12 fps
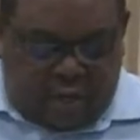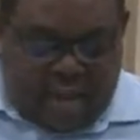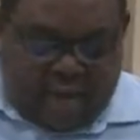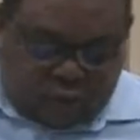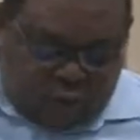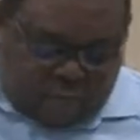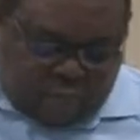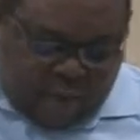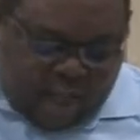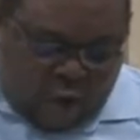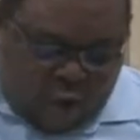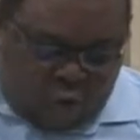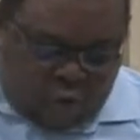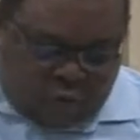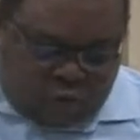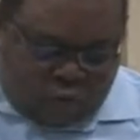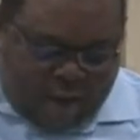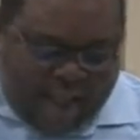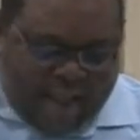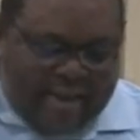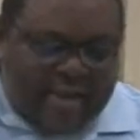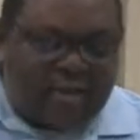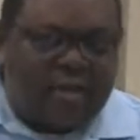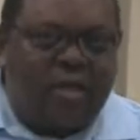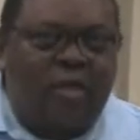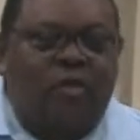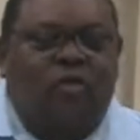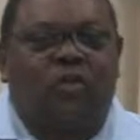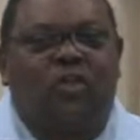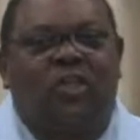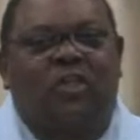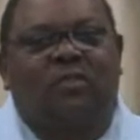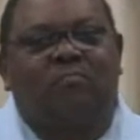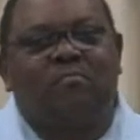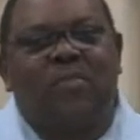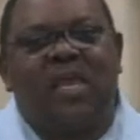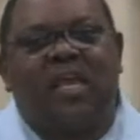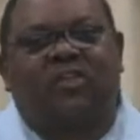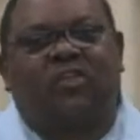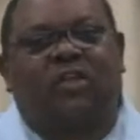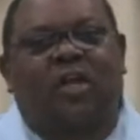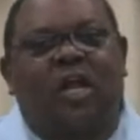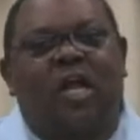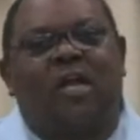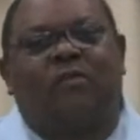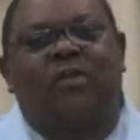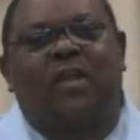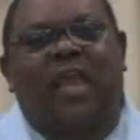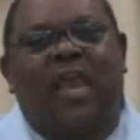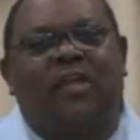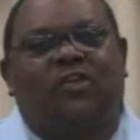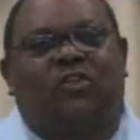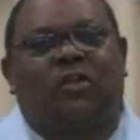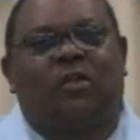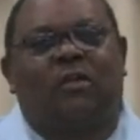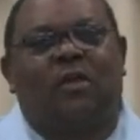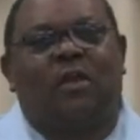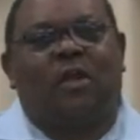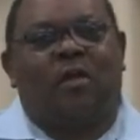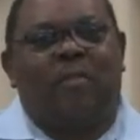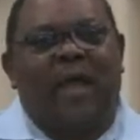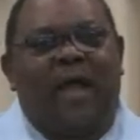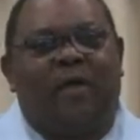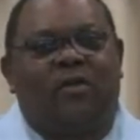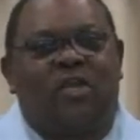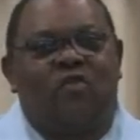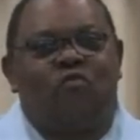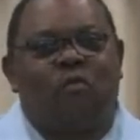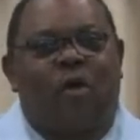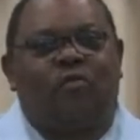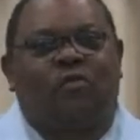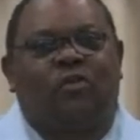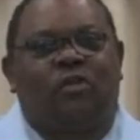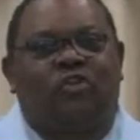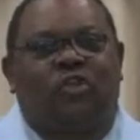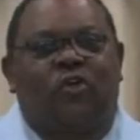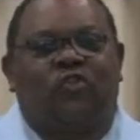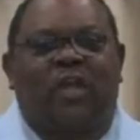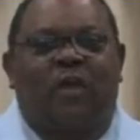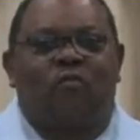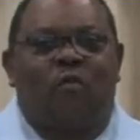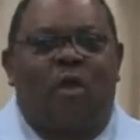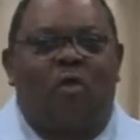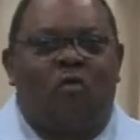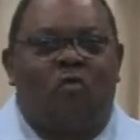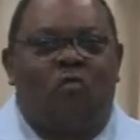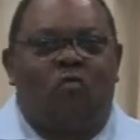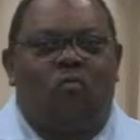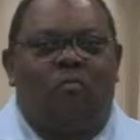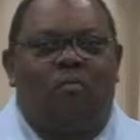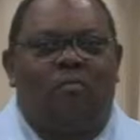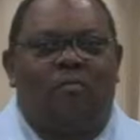That's what Paul was writing to this mixed congregation about. He wrote to the church at Rome.